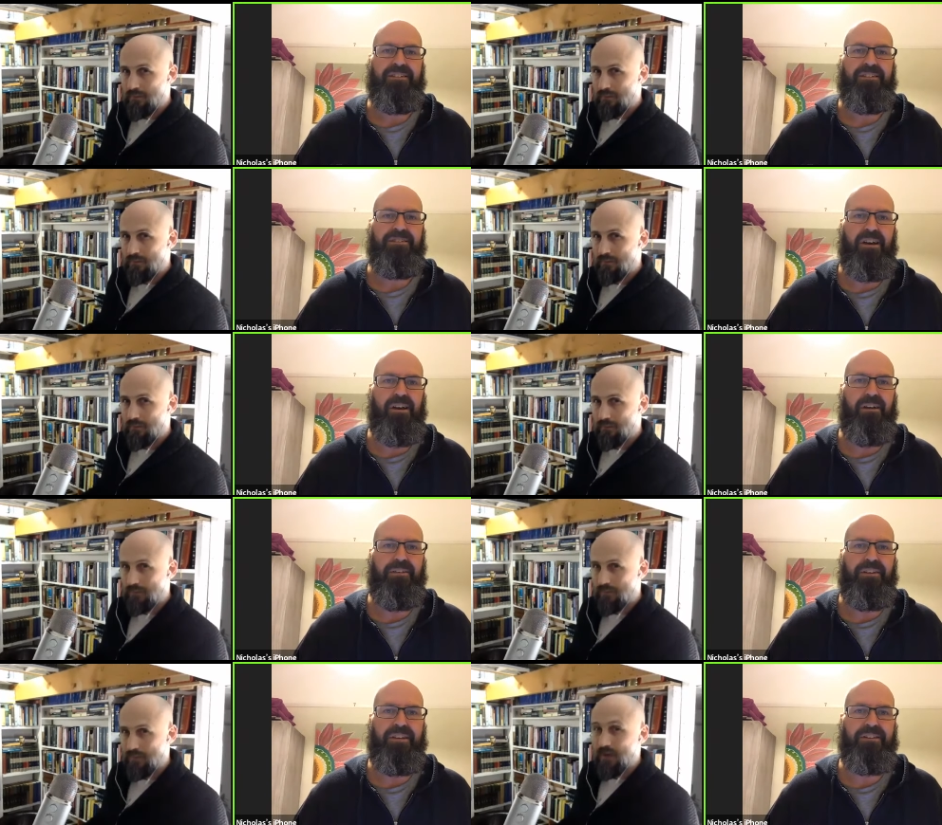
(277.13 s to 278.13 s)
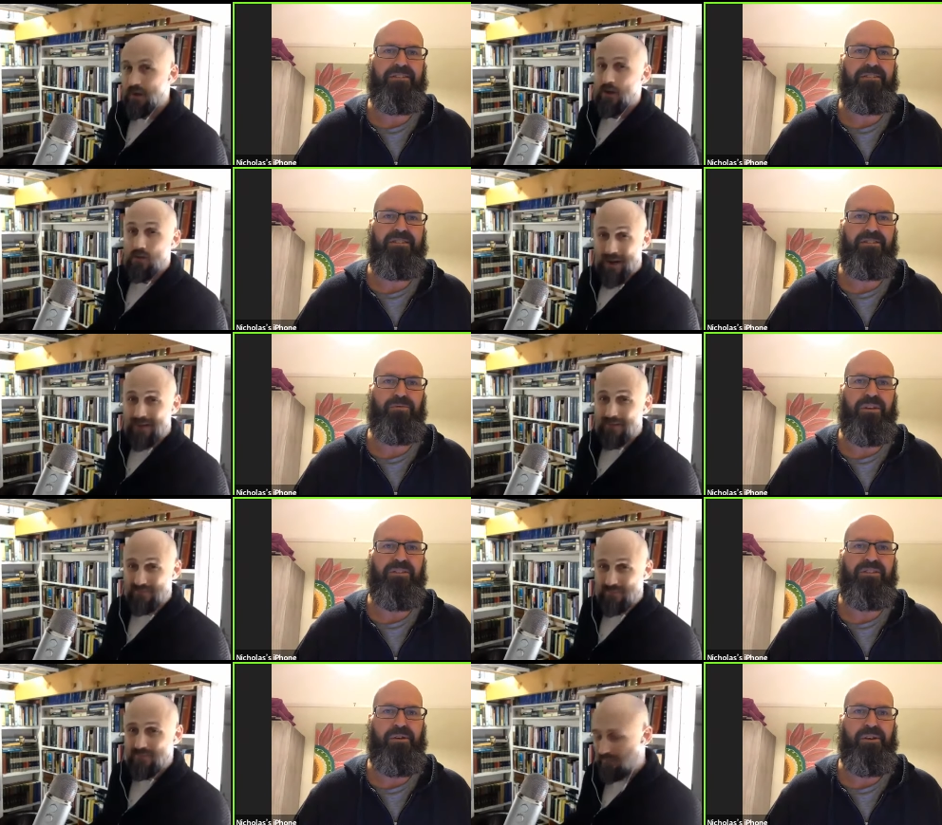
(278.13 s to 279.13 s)
Speaker 1: Nyssa wrote. Right. So
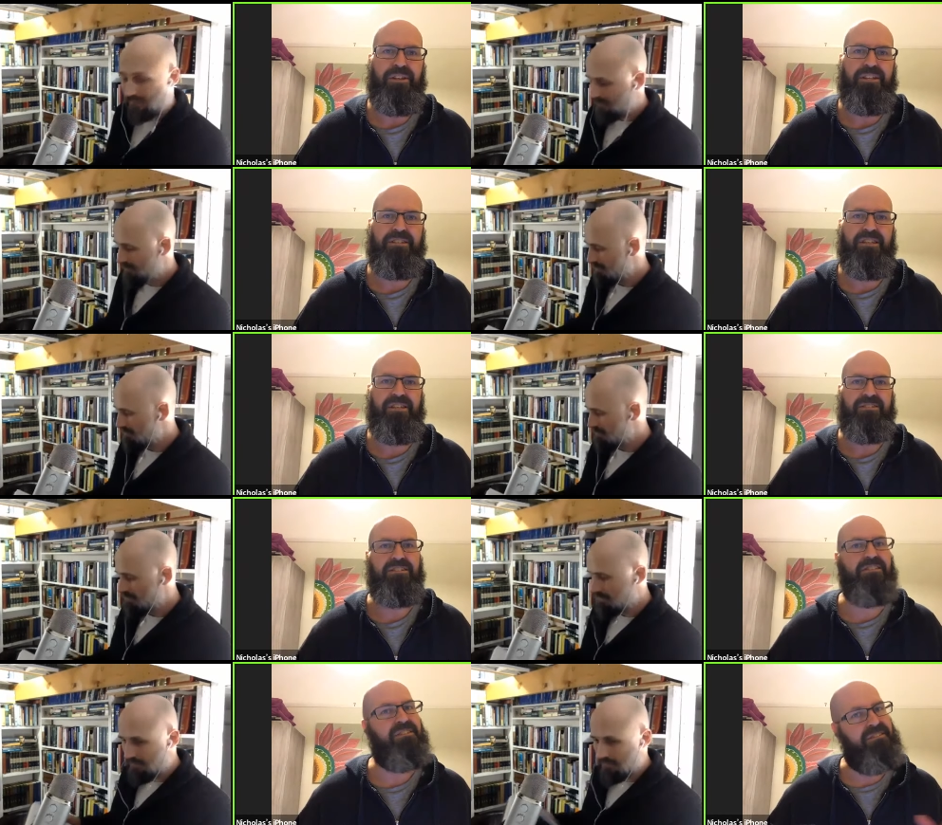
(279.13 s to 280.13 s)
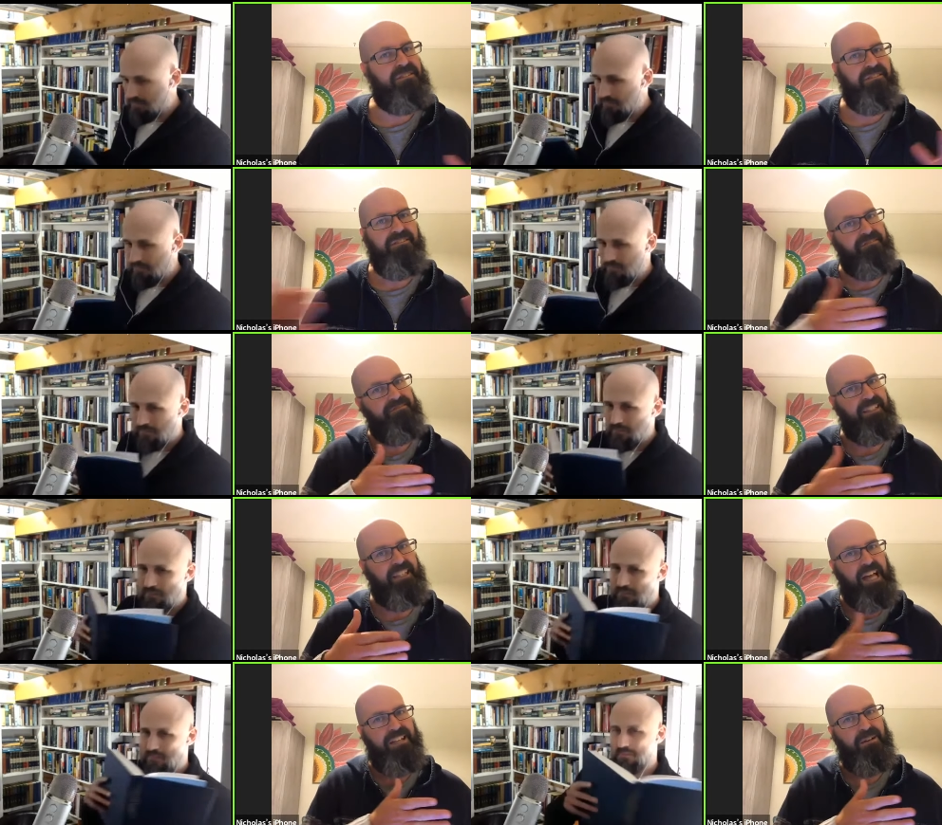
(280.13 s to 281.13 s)
there's there's one theory that says it's
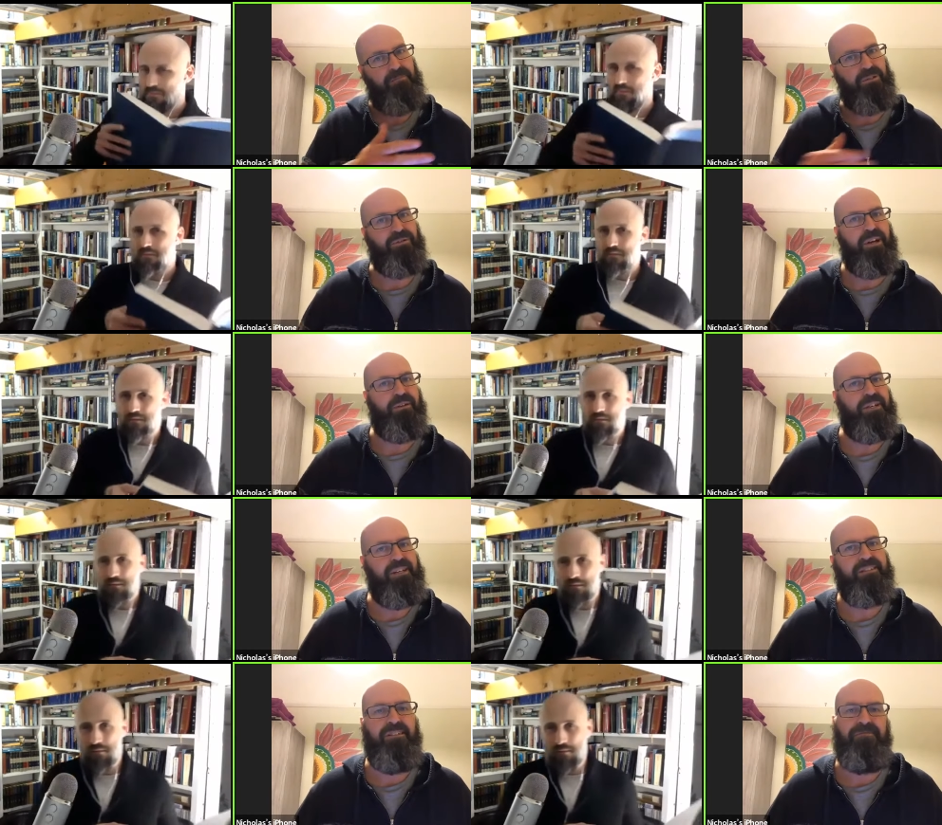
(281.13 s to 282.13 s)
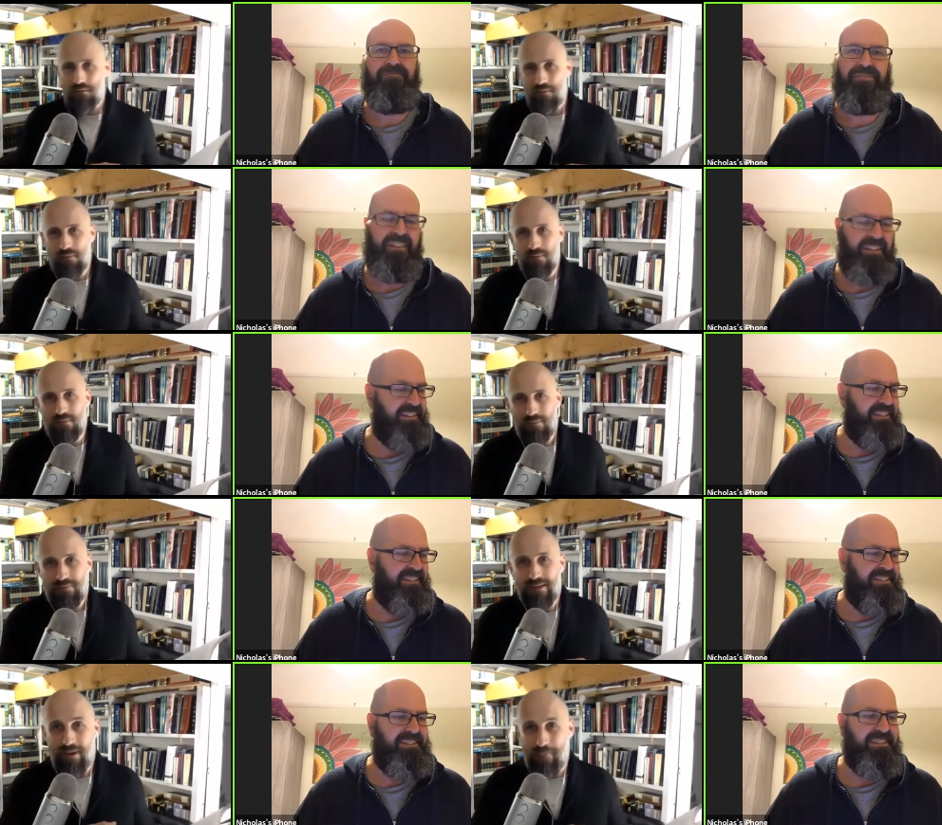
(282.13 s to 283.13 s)
it lines up with Gregory Nyssa.
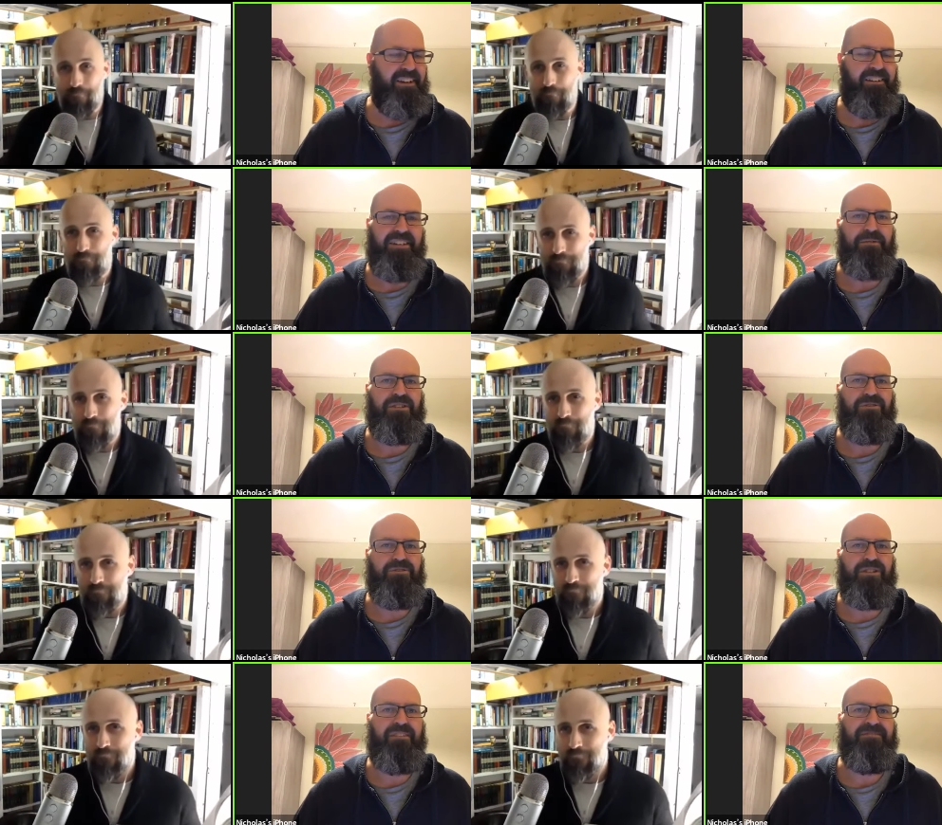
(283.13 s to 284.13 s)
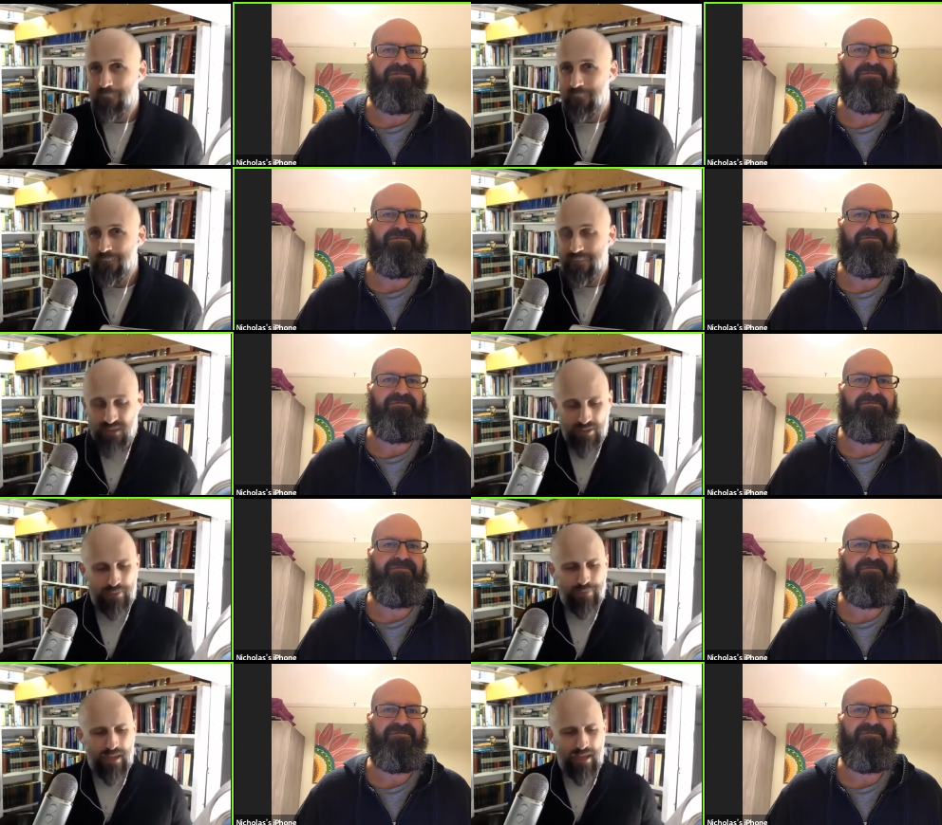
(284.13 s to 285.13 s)
Speaker 2: Yeah, so that was interesting.
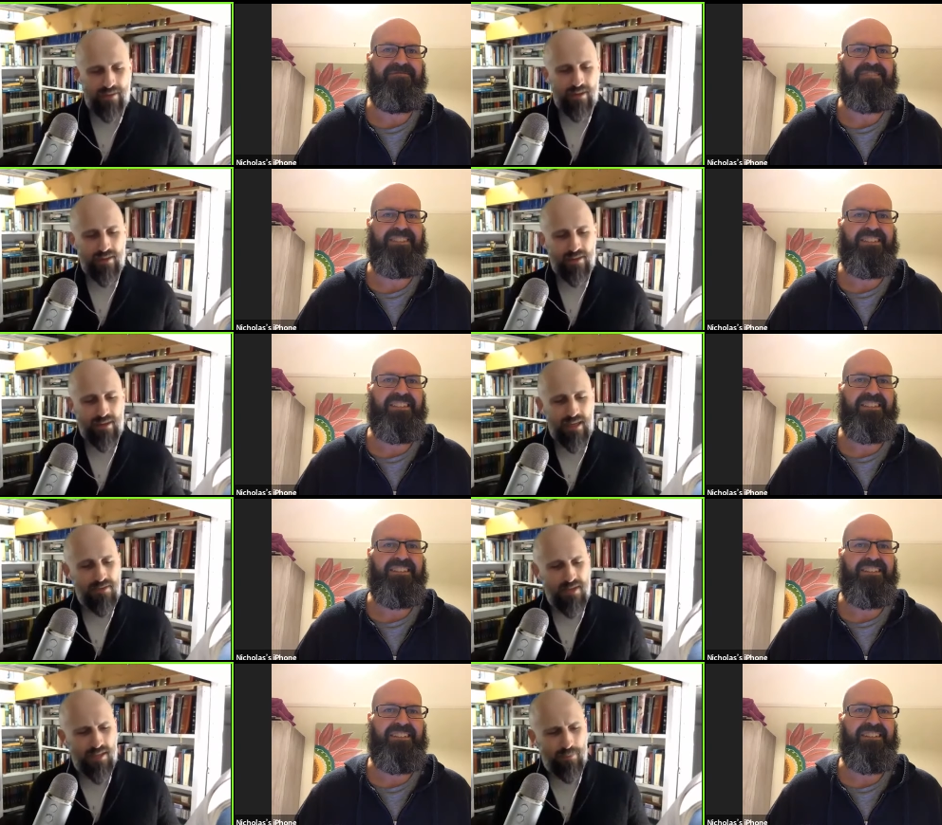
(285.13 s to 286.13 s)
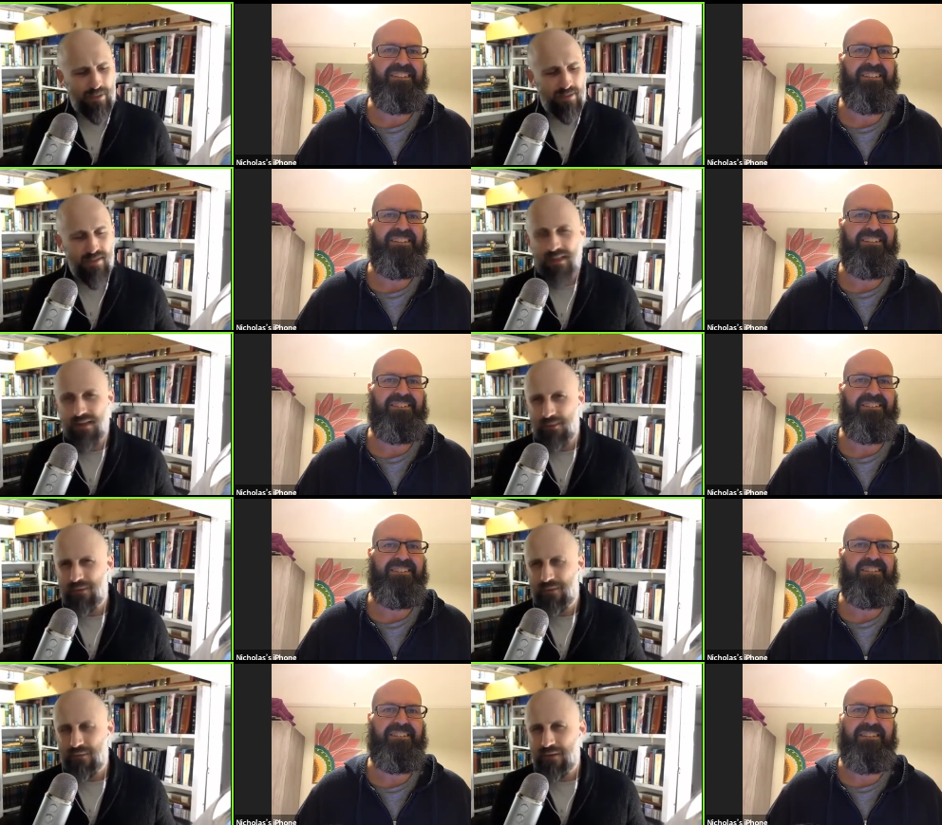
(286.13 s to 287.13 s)
Totally. And uh, the guy I was thinking about is uh, we've
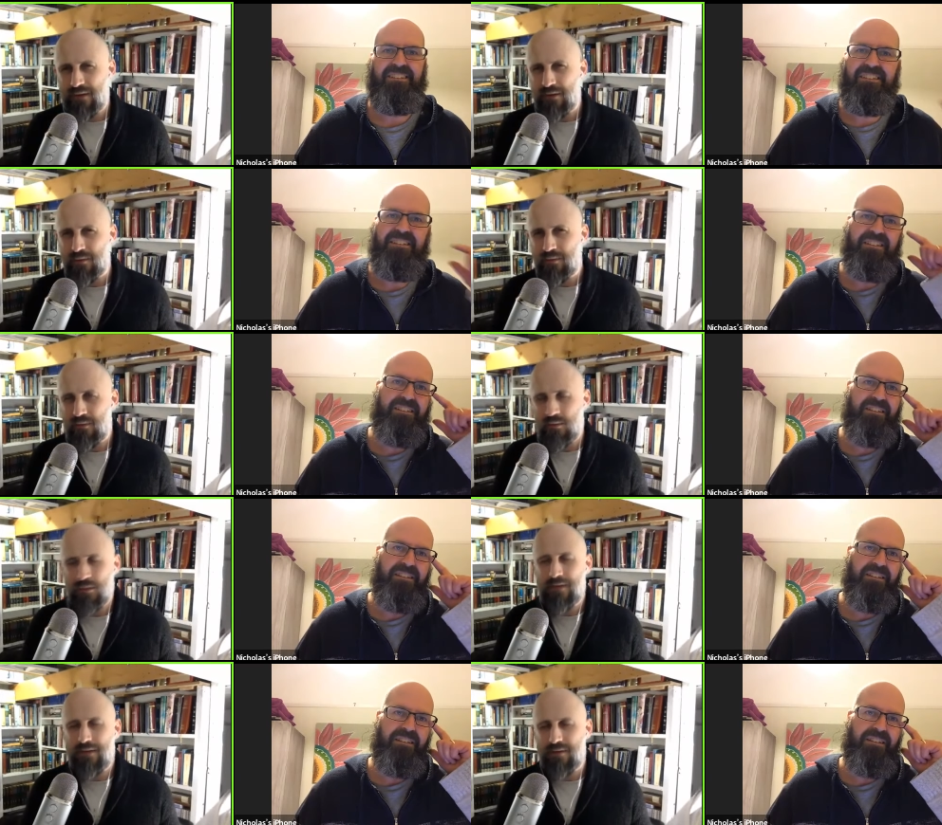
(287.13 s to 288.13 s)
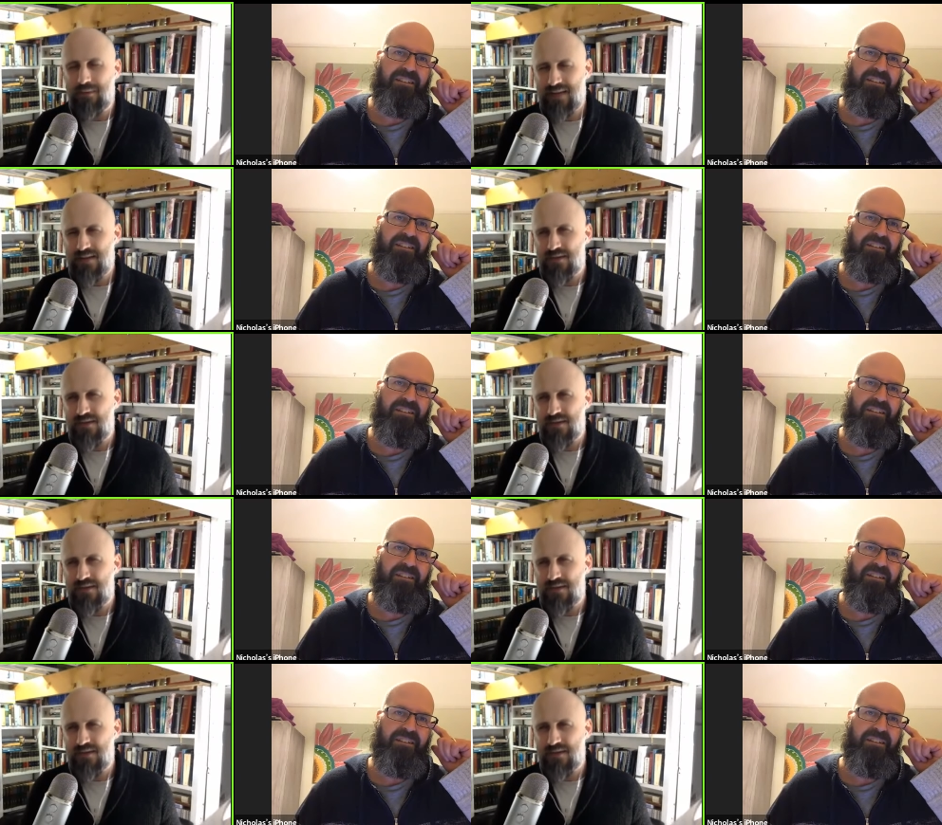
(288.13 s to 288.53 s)
we've covered we've covered Basil's